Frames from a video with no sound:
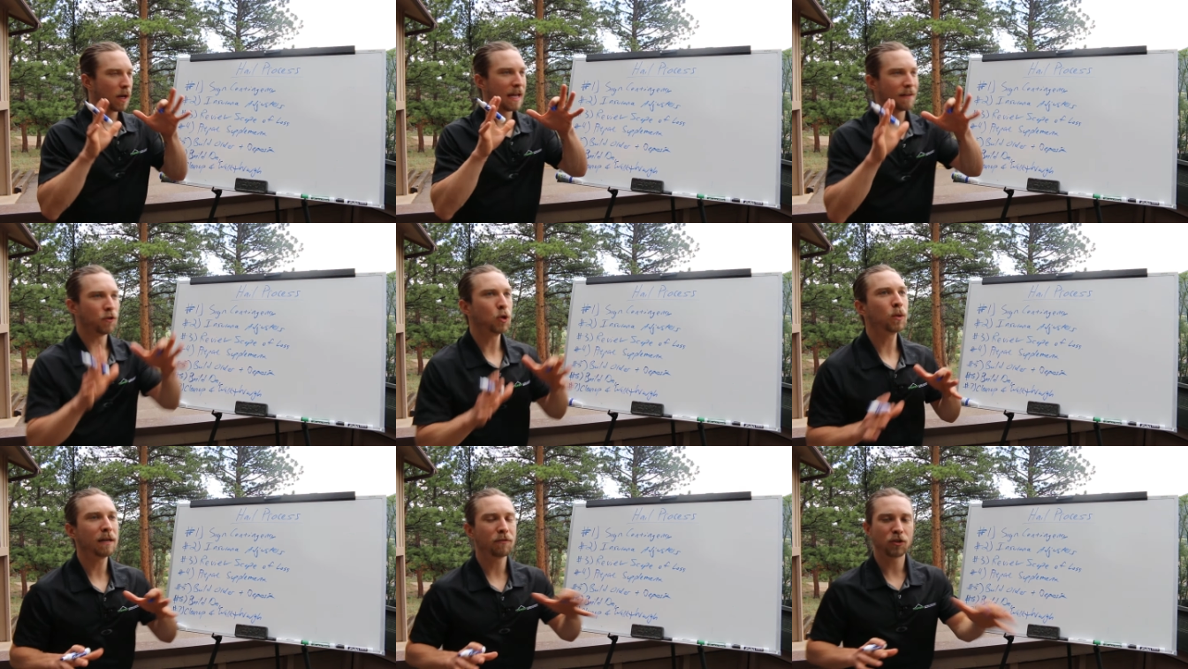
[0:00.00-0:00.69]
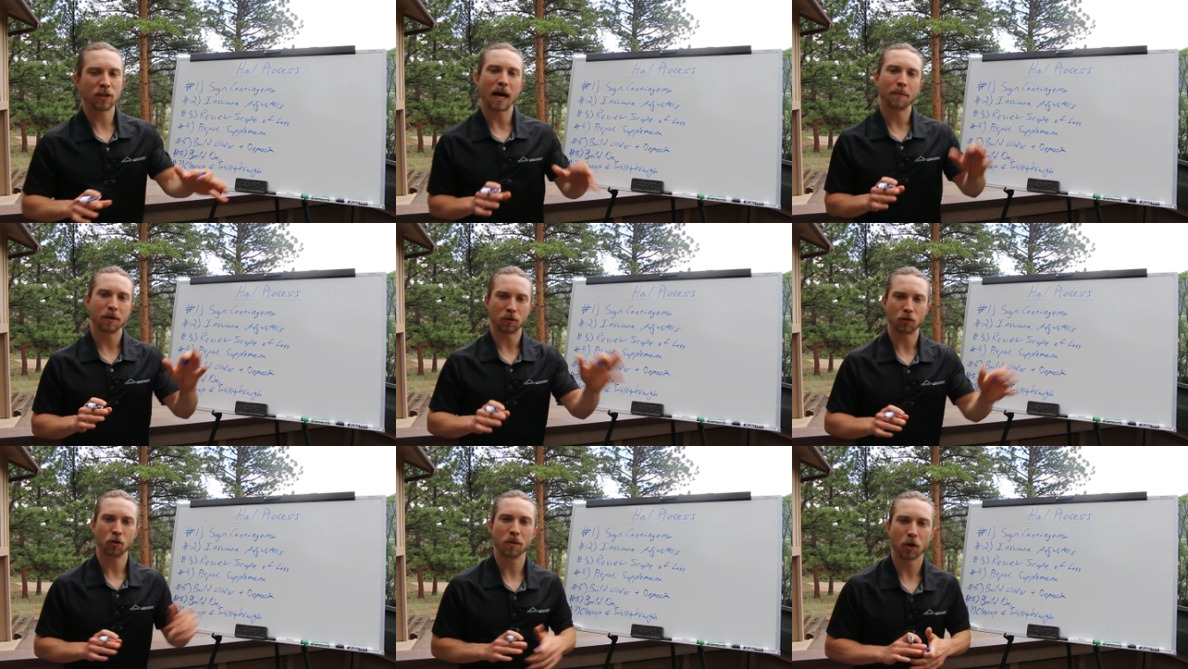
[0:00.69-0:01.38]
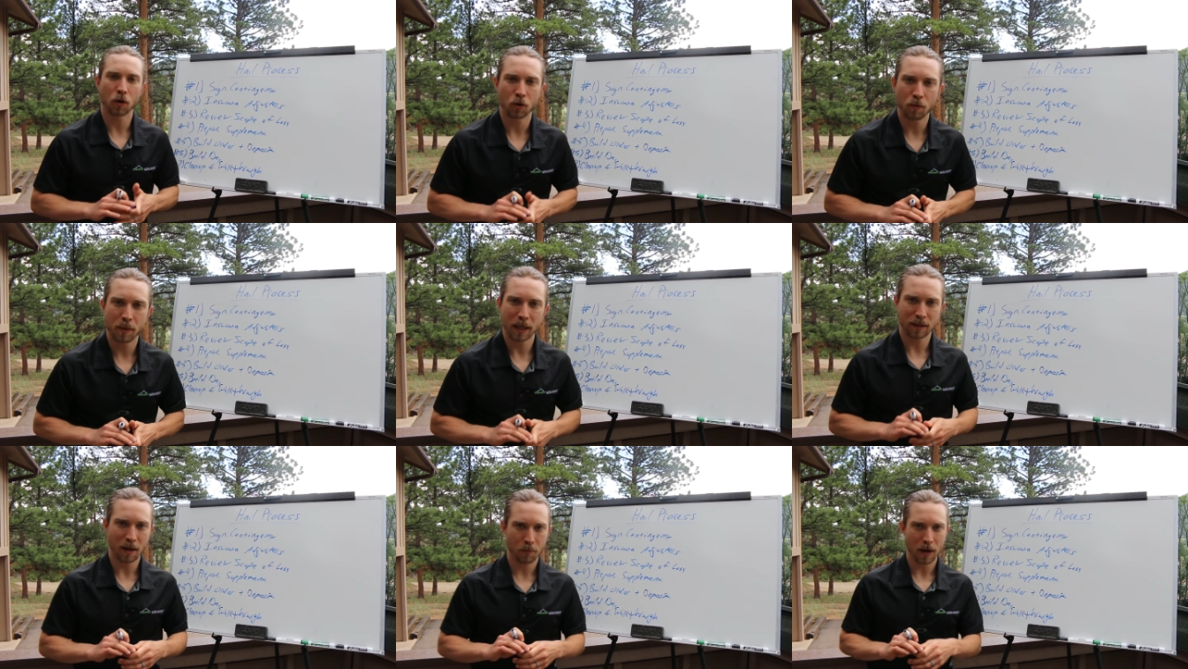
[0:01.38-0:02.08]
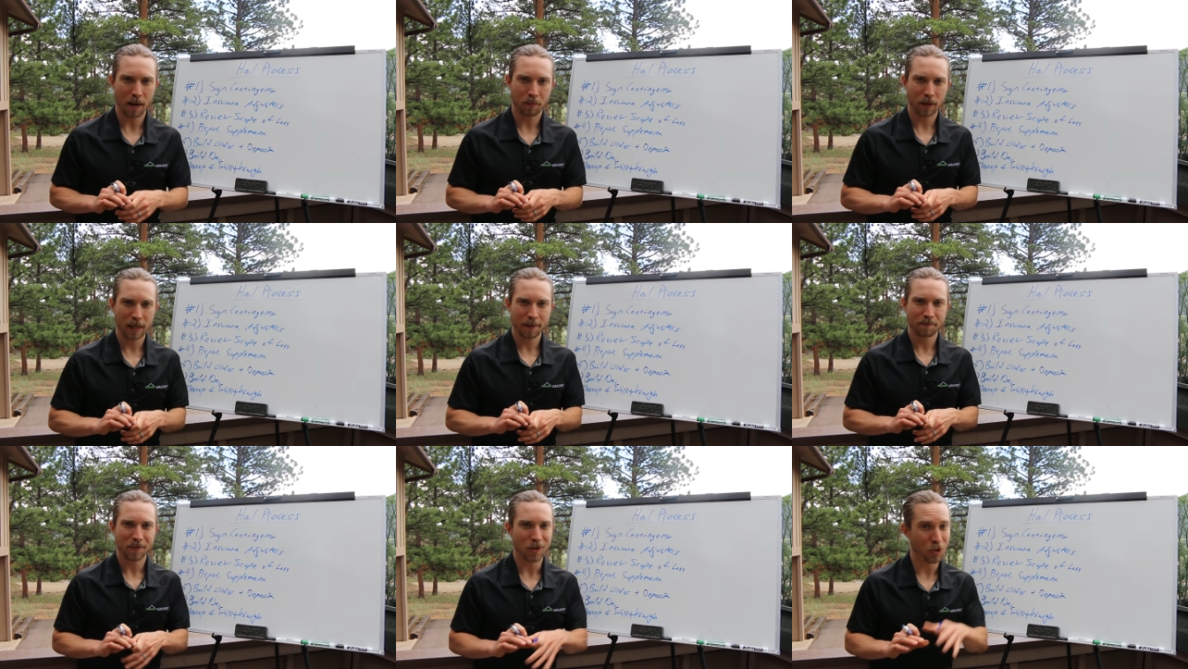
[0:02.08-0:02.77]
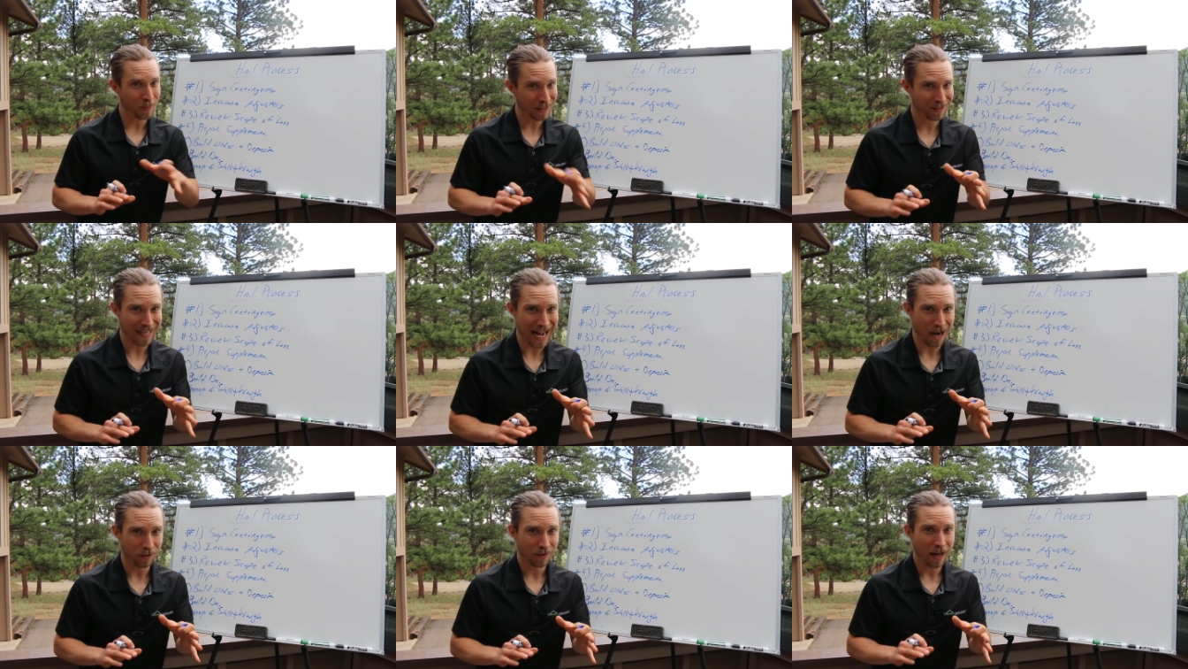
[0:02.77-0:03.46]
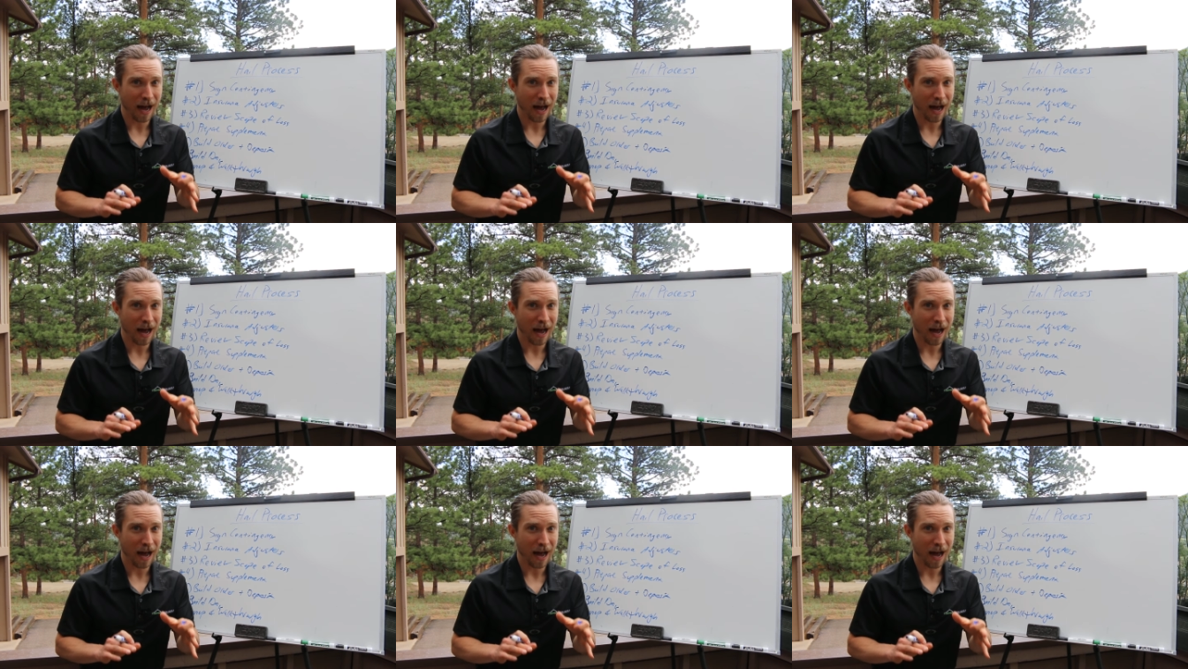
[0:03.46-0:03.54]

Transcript: if you leave a job and assume your crew picked up properly, you're missing out.